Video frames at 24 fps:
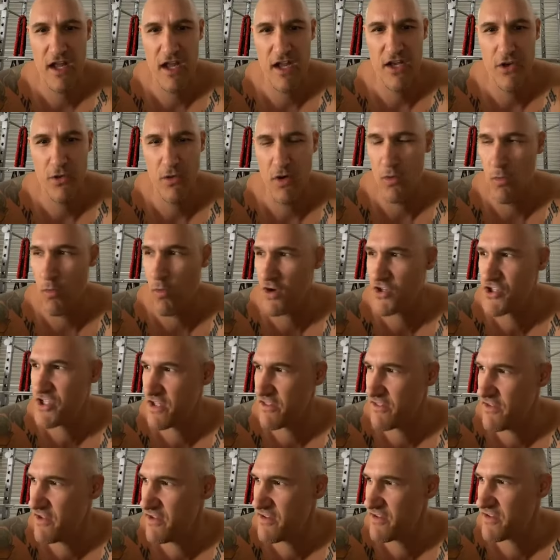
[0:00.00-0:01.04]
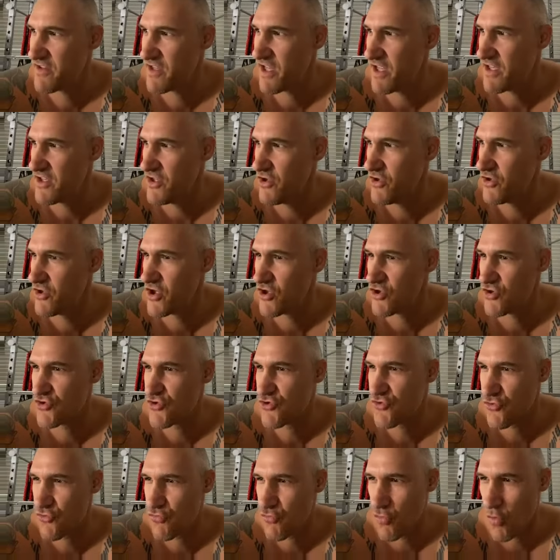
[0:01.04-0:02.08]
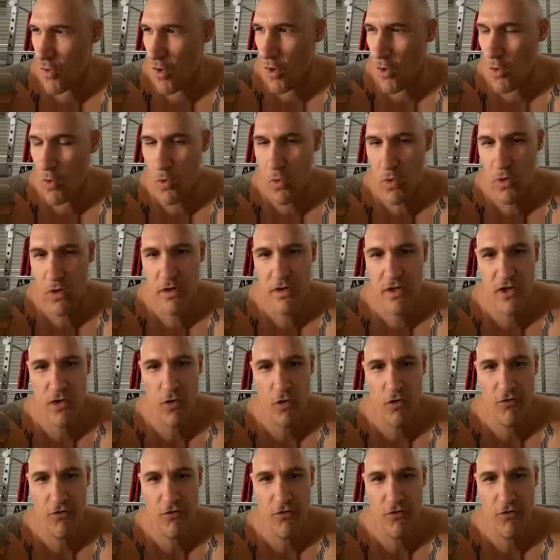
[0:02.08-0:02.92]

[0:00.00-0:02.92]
and you are watching this and you control your